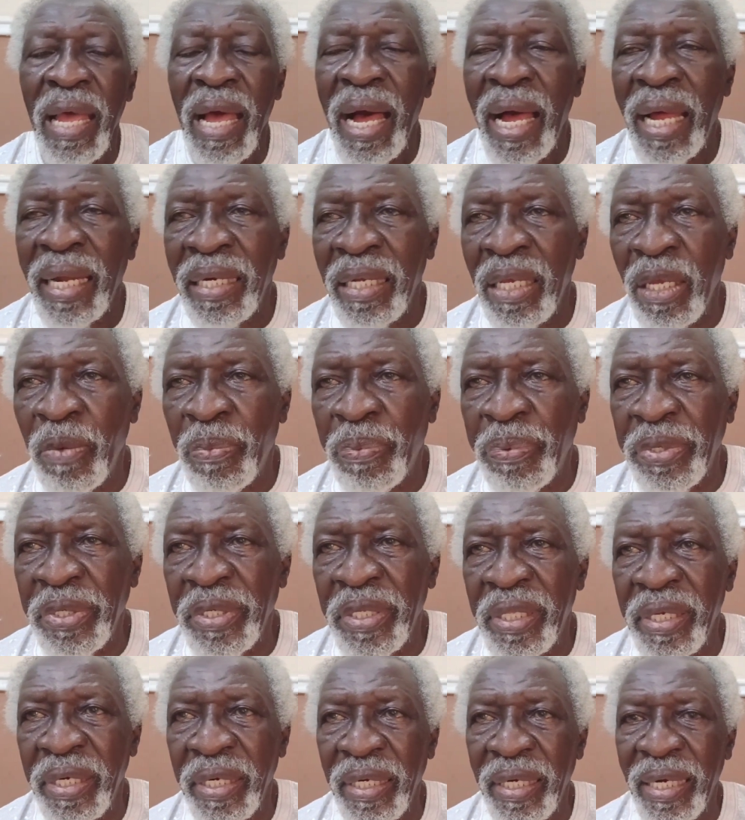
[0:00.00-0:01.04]
and April
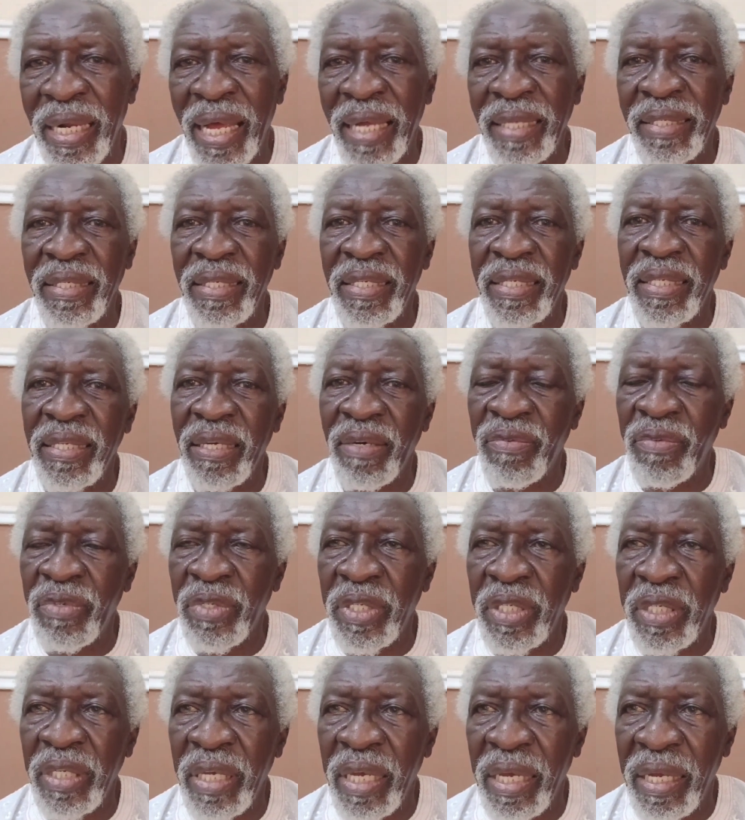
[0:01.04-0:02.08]
3,
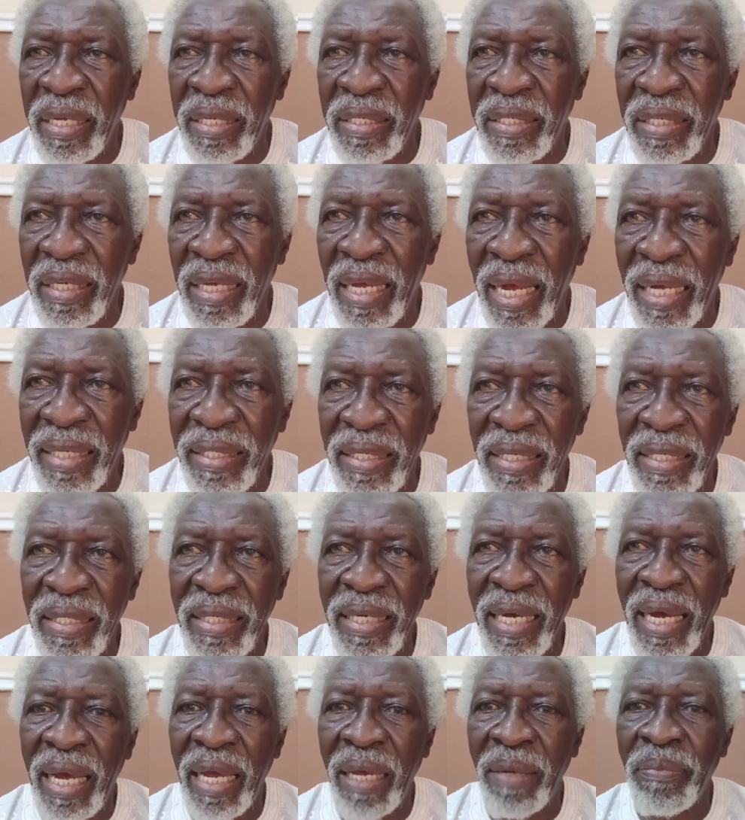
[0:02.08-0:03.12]
1978, at a
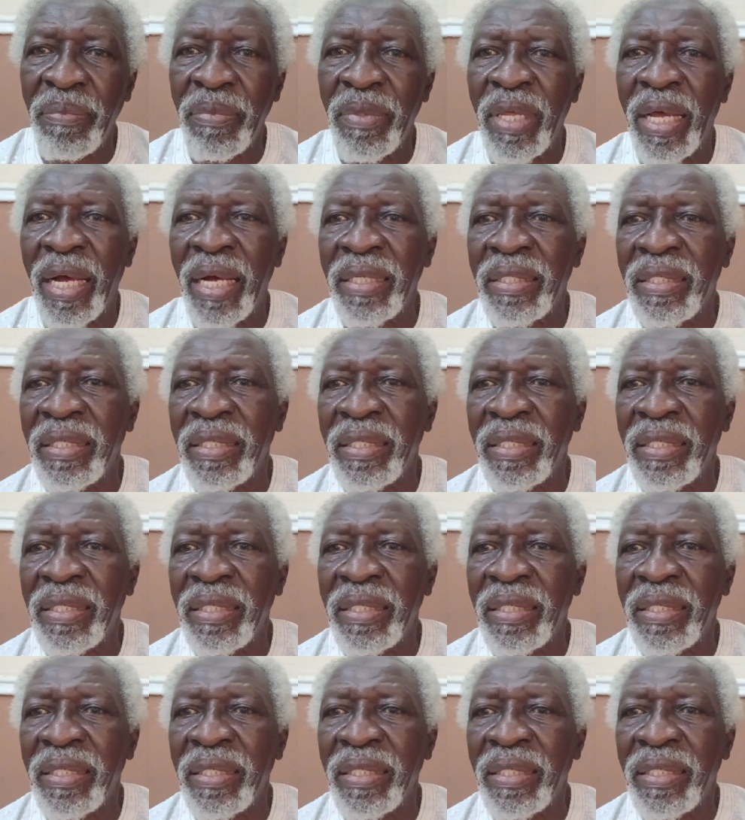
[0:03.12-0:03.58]
time that